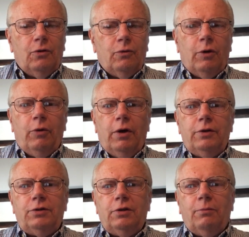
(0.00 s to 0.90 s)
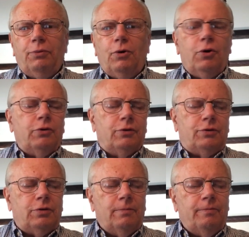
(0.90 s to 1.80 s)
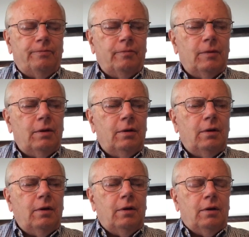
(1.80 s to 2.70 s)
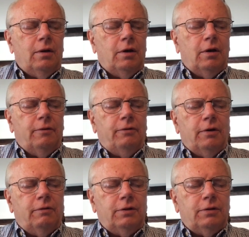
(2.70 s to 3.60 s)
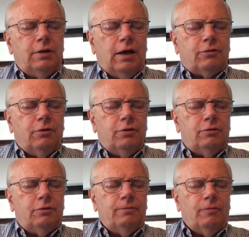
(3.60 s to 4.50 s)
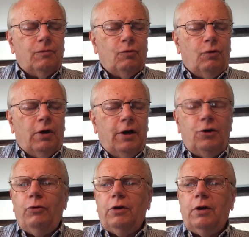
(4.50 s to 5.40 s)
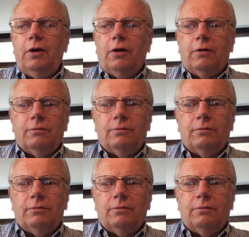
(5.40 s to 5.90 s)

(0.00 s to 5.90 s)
Well, what is the importance of, of these doctrines? Why do we care?